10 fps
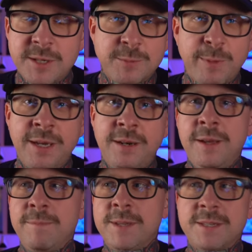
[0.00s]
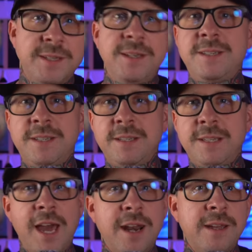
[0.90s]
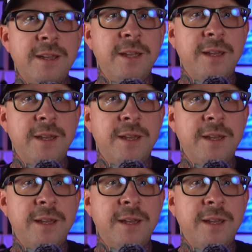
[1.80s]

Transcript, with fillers: despite the CDC data